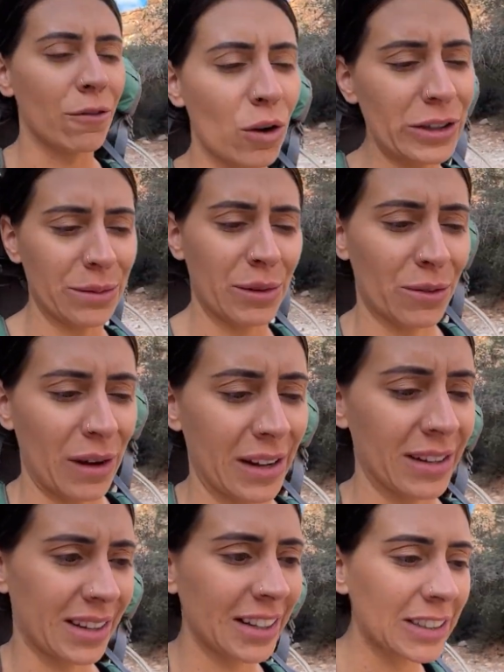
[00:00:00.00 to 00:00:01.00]
course I'm gonna
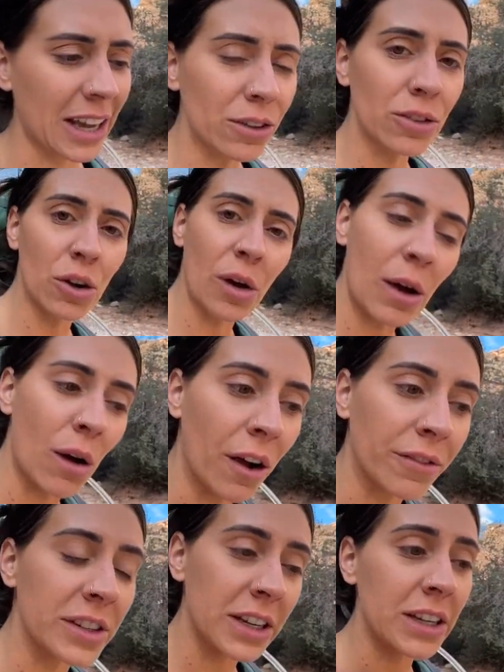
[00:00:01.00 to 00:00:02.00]
rent, because I don't know how
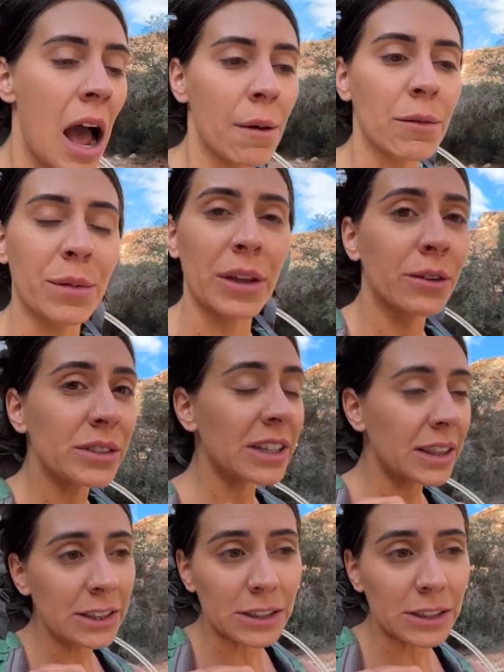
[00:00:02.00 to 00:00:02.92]
often I'm gonna be using these